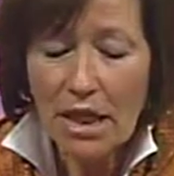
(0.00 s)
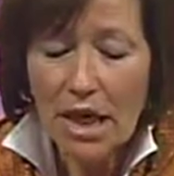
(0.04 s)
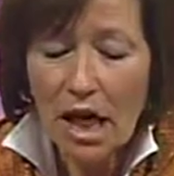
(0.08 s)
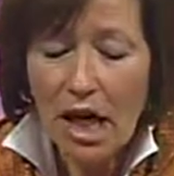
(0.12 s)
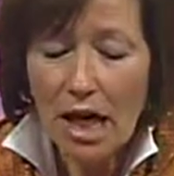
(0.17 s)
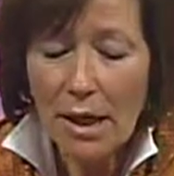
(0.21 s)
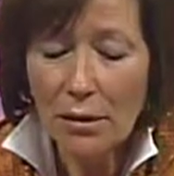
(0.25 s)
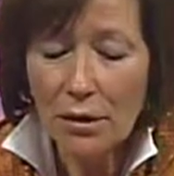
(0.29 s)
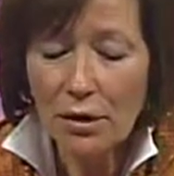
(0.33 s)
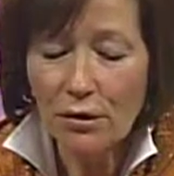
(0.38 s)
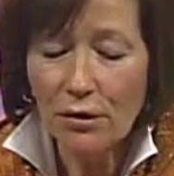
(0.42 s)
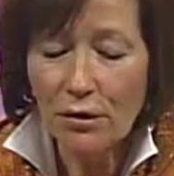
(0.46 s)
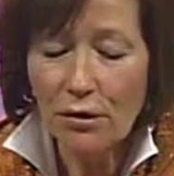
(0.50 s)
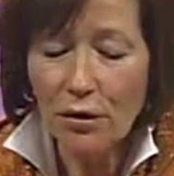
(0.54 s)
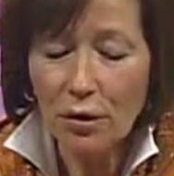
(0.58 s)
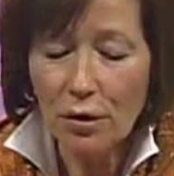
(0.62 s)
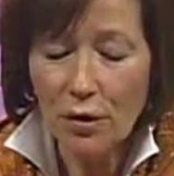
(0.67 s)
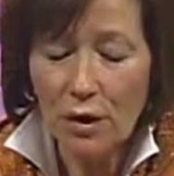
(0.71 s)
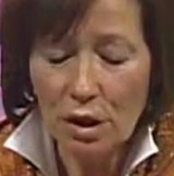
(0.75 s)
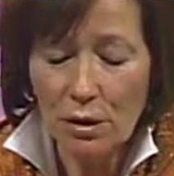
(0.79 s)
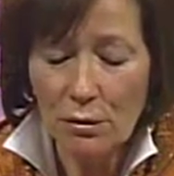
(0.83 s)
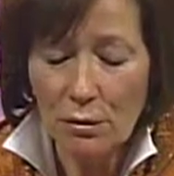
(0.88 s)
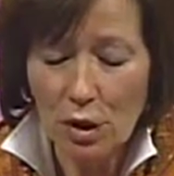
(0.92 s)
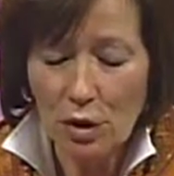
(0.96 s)
I put
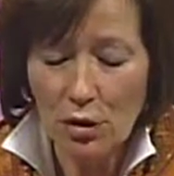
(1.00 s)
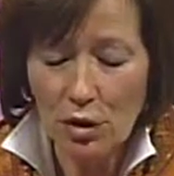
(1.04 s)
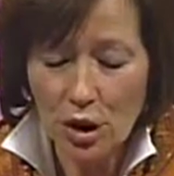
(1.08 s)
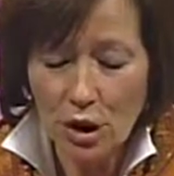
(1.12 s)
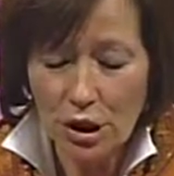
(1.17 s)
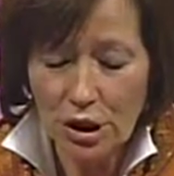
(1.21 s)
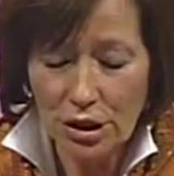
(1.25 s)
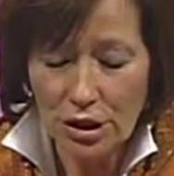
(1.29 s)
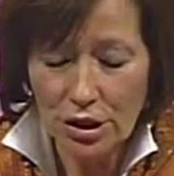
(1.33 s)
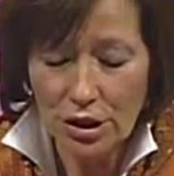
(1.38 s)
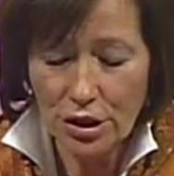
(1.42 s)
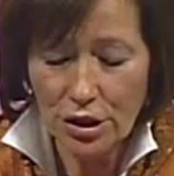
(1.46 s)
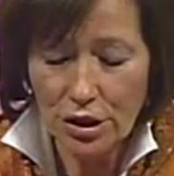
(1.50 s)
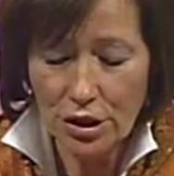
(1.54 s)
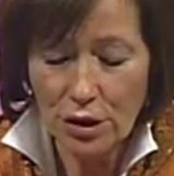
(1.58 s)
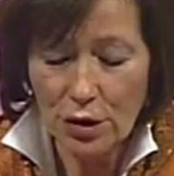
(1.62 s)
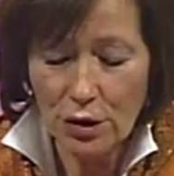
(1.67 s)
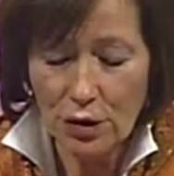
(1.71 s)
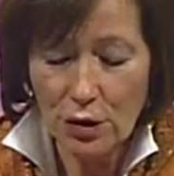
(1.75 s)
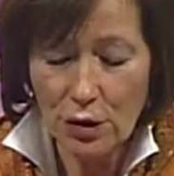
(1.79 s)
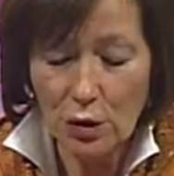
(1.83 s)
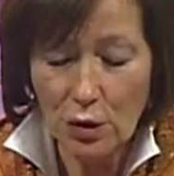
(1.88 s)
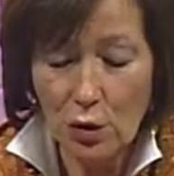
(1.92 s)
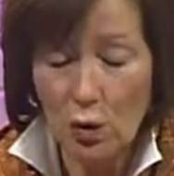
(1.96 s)
forward a motion
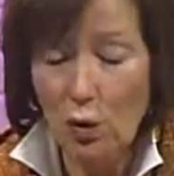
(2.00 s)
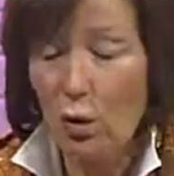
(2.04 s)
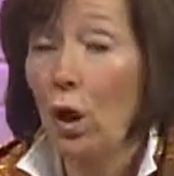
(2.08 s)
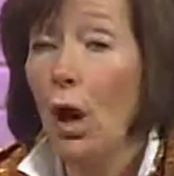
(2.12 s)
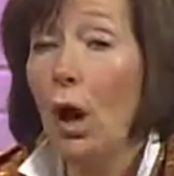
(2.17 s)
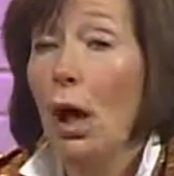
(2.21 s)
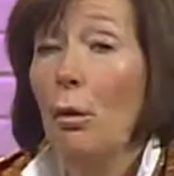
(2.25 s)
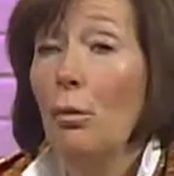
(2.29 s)
to